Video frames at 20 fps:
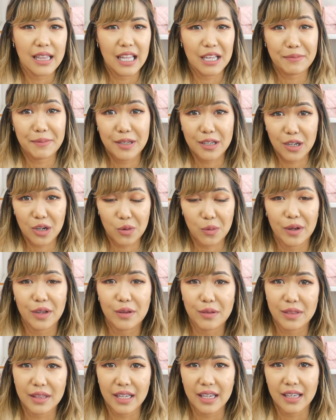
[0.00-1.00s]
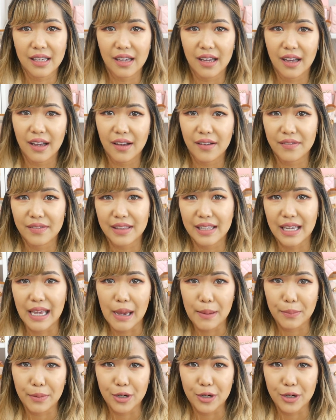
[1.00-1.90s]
Let me know what you think of the